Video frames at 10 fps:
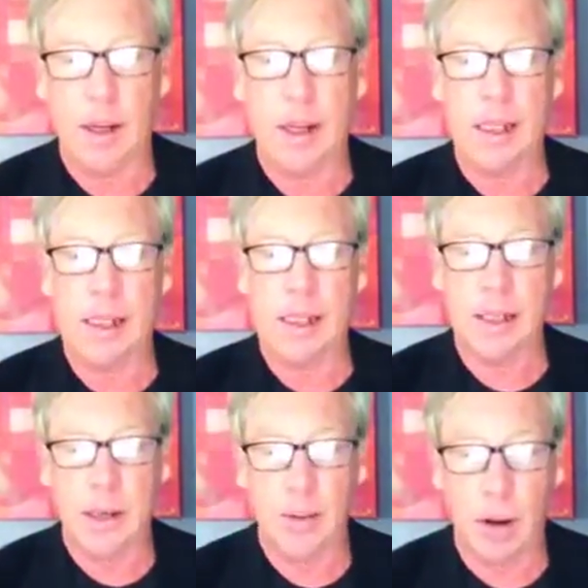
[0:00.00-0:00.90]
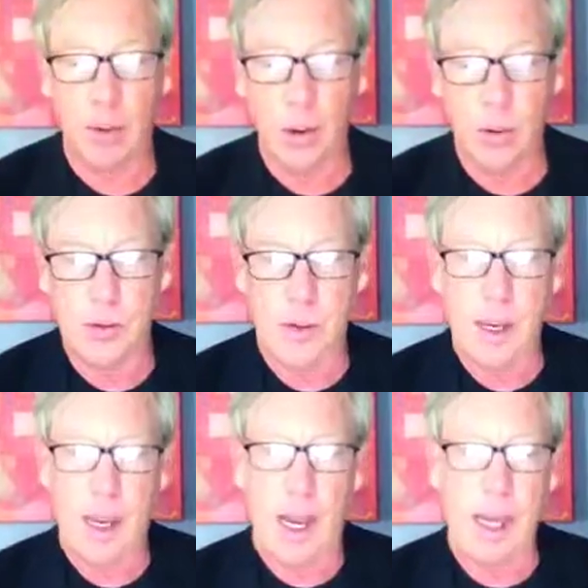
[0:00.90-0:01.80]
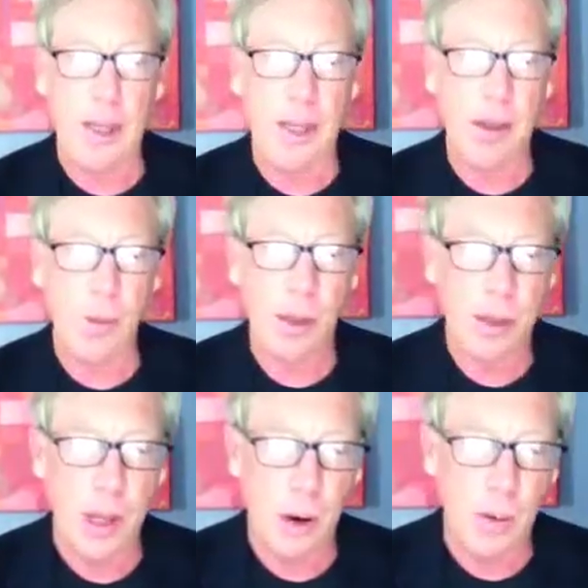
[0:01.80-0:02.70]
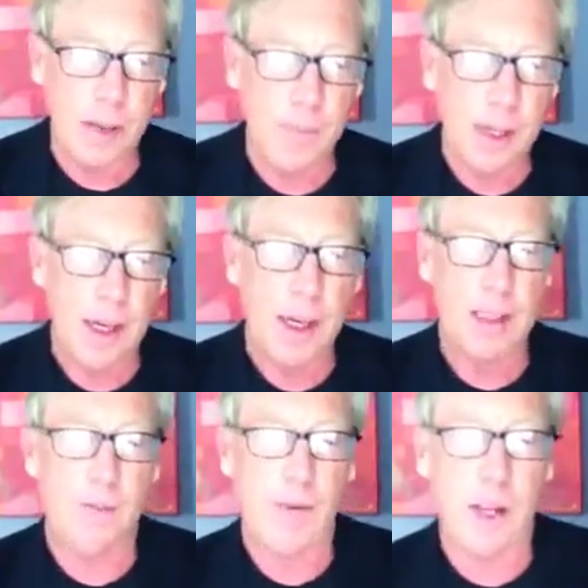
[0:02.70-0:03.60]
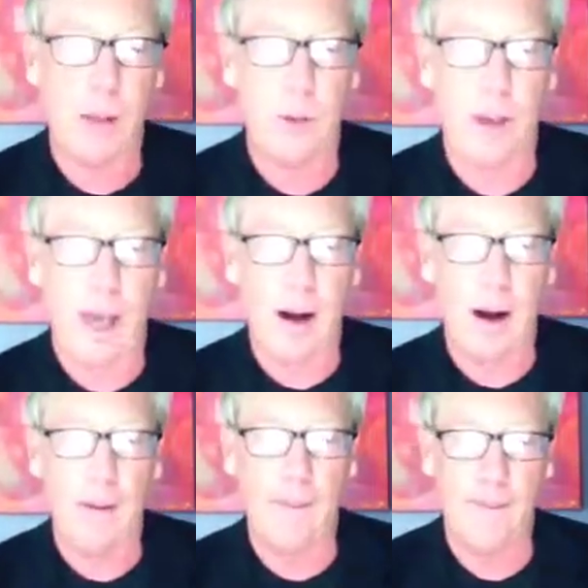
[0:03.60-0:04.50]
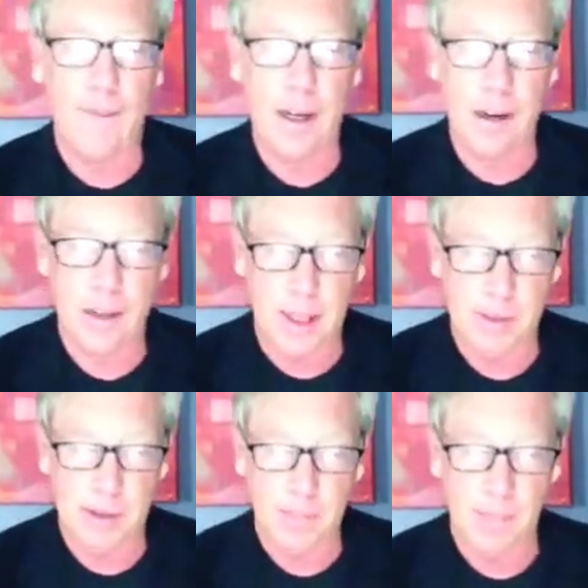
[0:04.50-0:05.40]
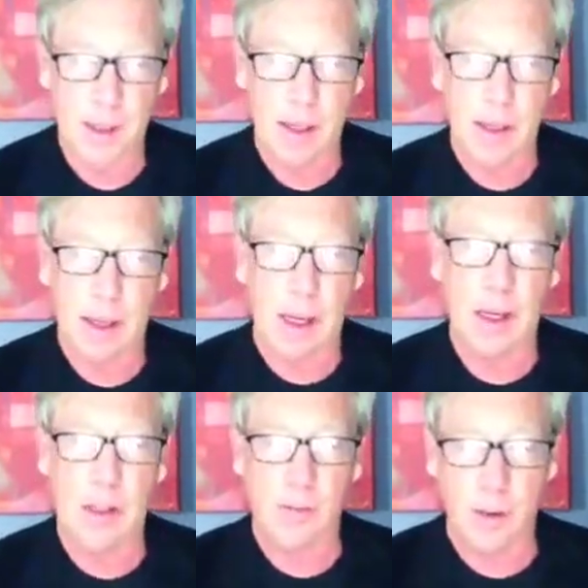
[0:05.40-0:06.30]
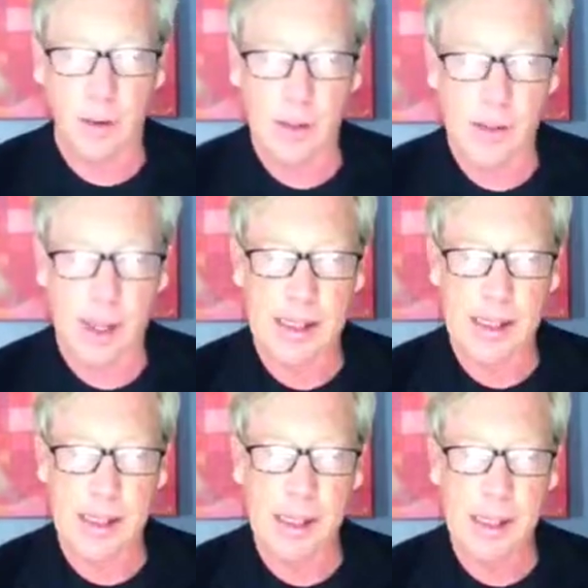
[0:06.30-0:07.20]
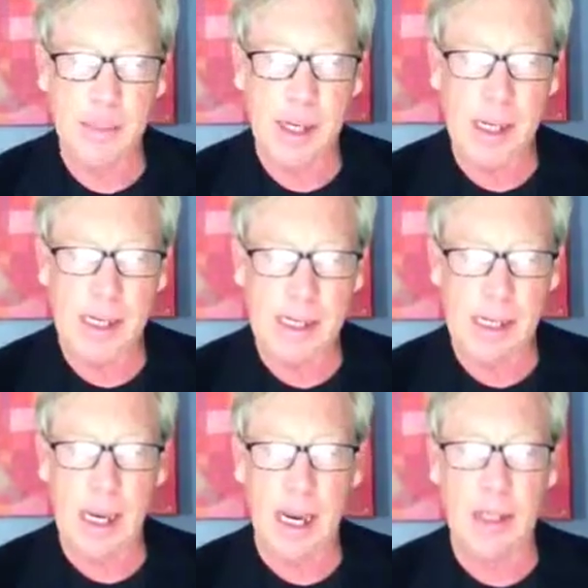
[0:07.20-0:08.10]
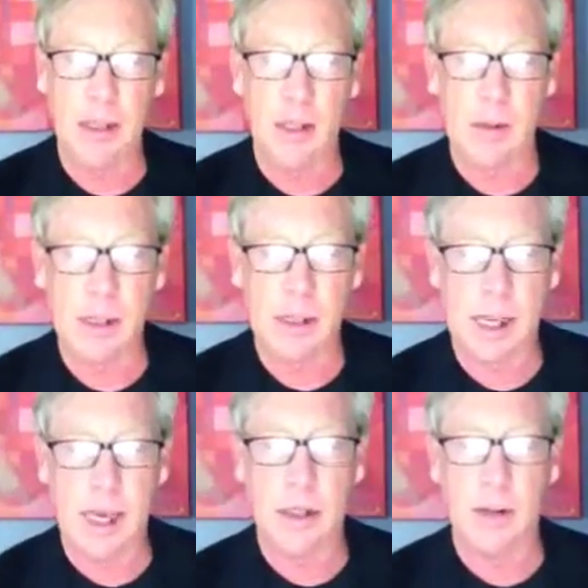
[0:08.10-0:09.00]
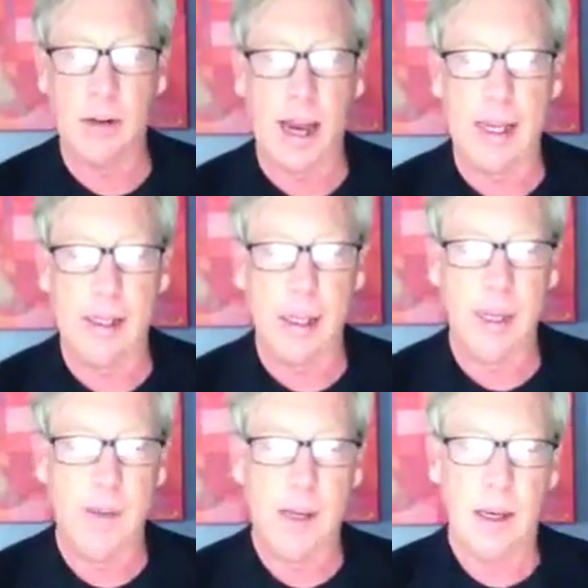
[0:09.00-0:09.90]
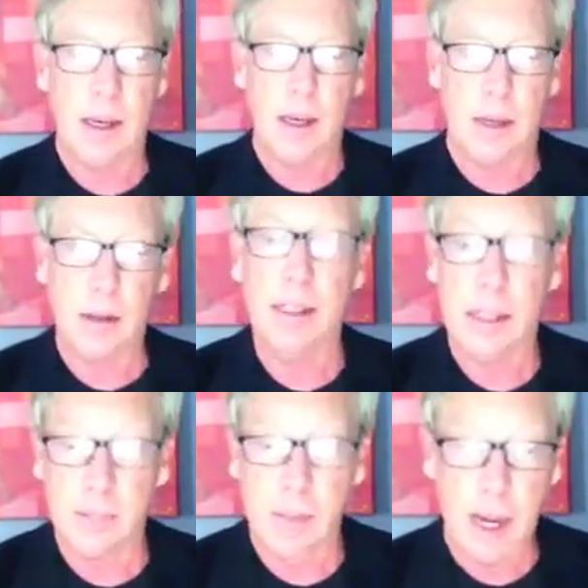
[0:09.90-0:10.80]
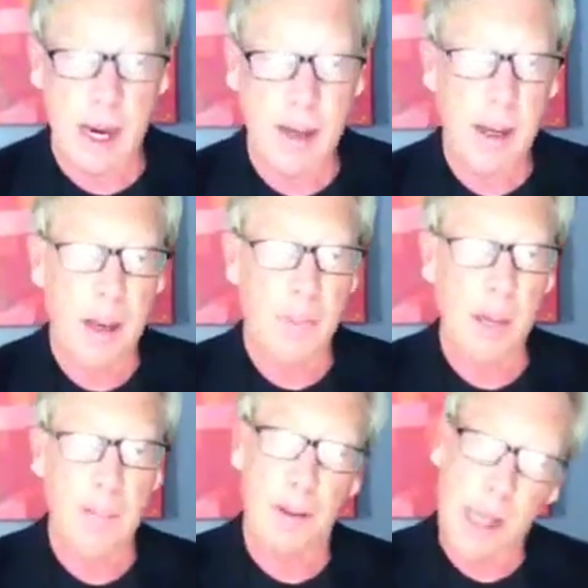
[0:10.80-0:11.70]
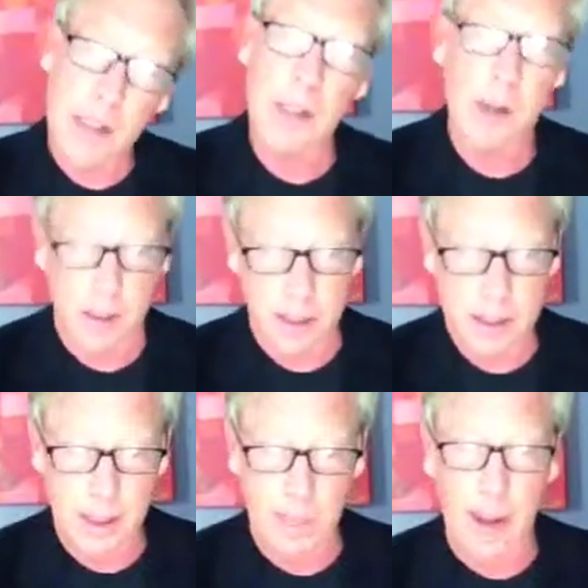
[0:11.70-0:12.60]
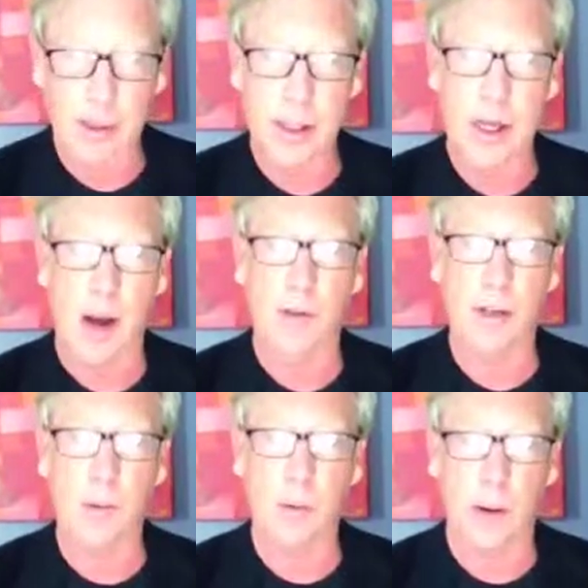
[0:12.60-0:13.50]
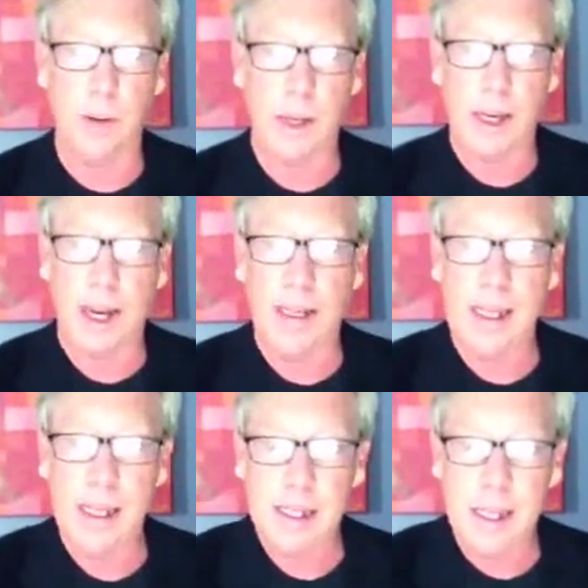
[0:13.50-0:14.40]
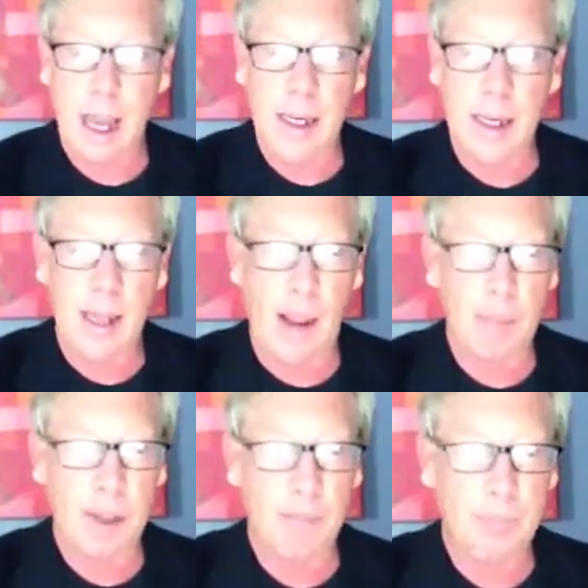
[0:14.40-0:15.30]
conceit arose. Anything worth knowing is available at our fingertips. And she further says, this immediacy has curiously made people less curious about discovering the world, at least to any depth.